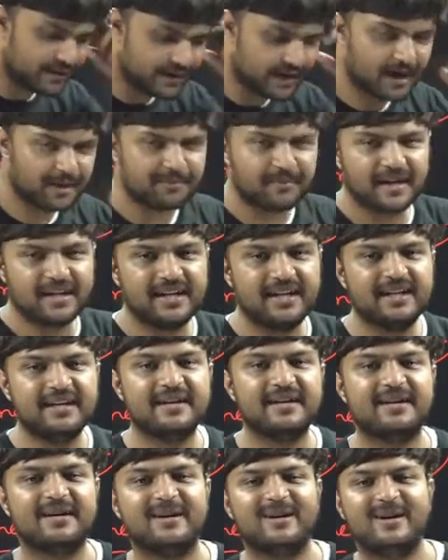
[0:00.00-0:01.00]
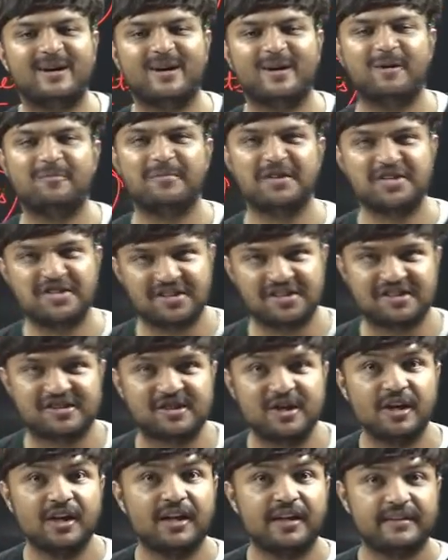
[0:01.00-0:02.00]
are many missions.
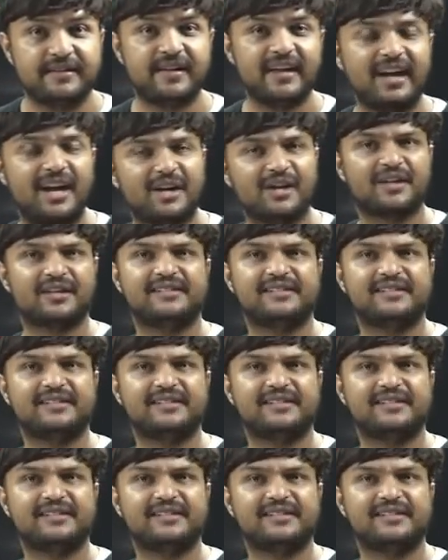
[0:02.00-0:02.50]
There are,